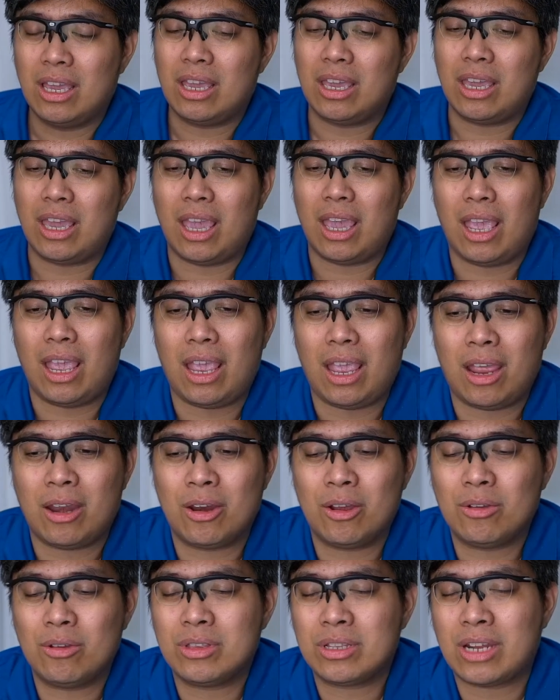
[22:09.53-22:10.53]

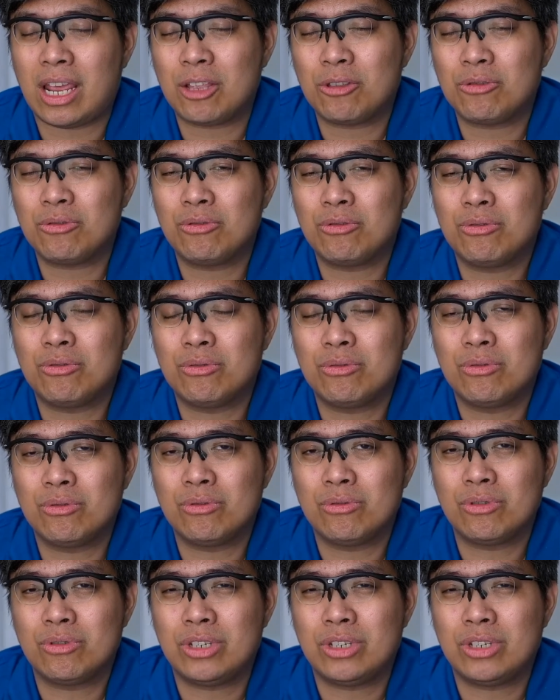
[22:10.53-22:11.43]
trying to